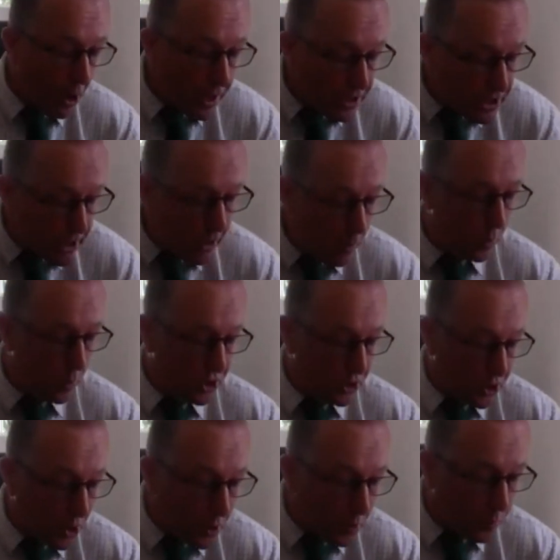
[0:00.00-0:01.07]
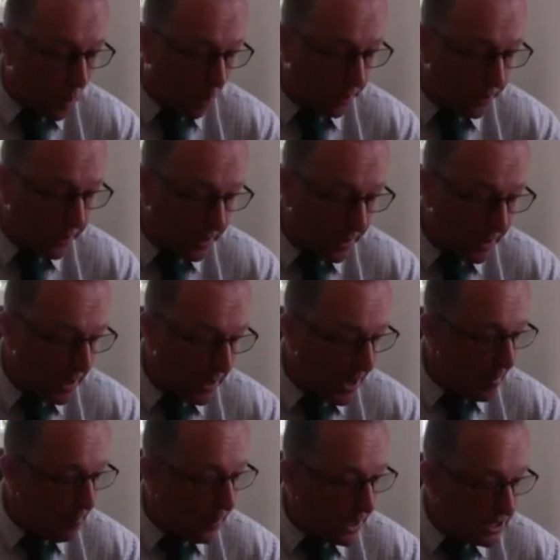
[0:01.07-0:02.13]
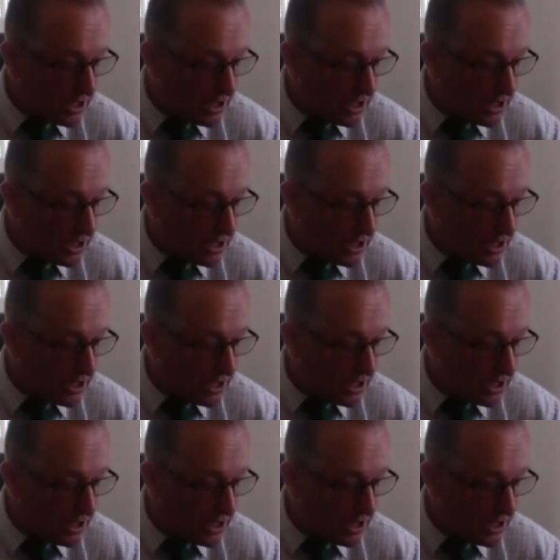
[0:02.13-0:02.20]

idea was a good one, but